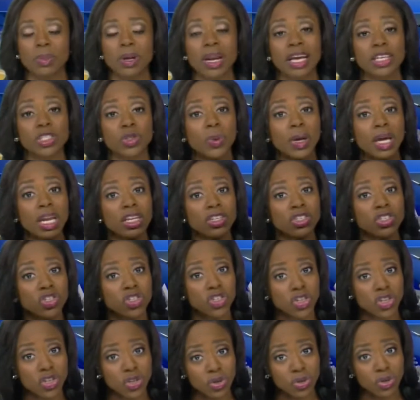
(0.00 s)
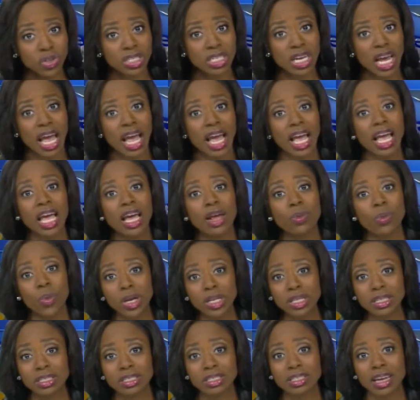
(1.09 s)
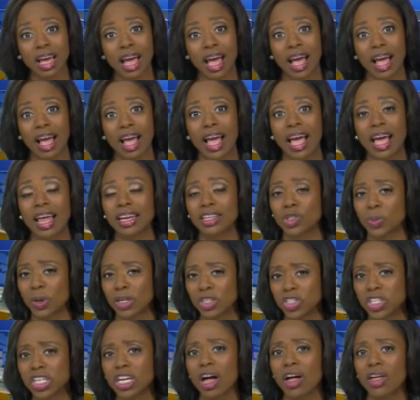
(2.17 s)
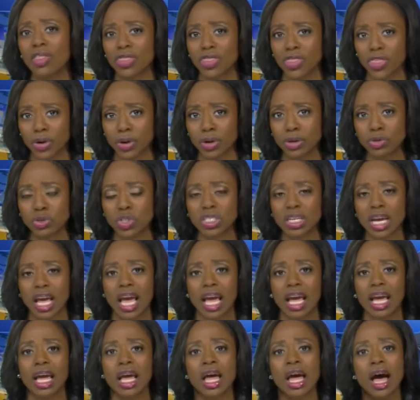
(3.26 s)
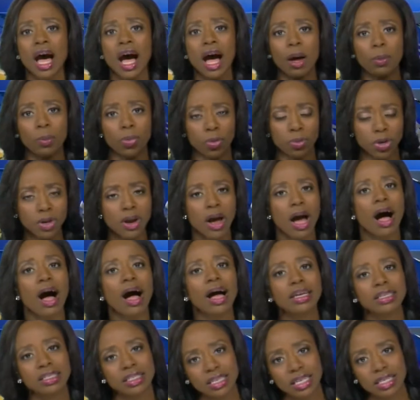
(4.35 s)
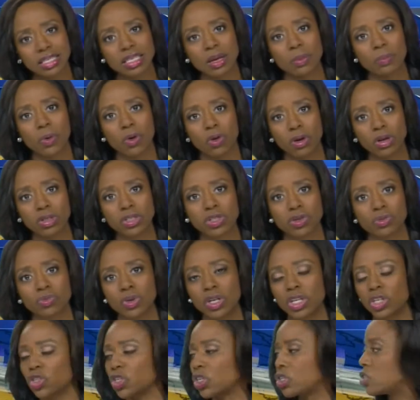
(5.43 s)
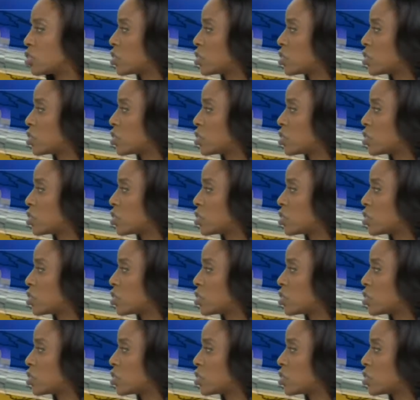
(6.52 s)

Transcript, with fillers: But as we get into Tuesday and Wednesday, and especially on Thursday, uh, Bermuda High sets up across the region.